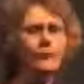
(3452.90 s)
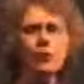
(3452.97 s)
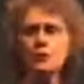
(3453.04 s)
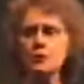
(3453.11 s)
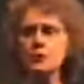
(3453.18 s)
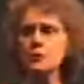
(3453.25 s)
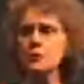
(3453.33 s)

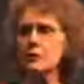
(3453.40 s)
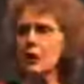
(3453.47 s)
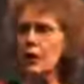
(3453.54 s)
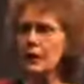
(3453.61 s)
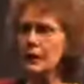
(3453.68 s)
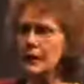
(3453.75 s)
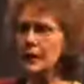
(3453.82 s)
folks
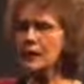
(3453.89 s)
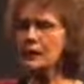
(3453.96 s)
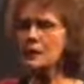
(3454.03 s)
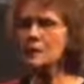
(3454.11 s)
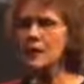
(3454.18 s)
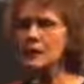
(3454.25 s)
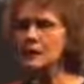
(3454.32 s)
are getting
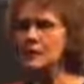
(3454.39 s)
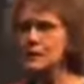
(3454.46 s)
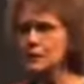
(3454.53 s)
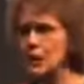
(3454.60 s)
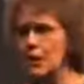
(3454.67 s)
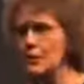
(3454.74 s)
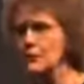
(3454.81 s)
the
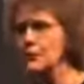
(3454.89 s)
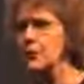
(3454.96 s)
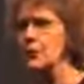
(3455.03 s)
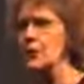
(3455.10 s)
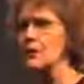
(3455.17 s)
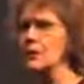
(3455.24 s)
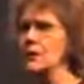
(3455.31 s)
message out
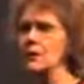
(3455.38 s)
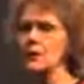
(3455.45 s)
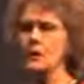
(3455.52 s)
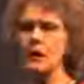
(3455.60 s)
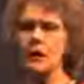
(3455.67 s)
there,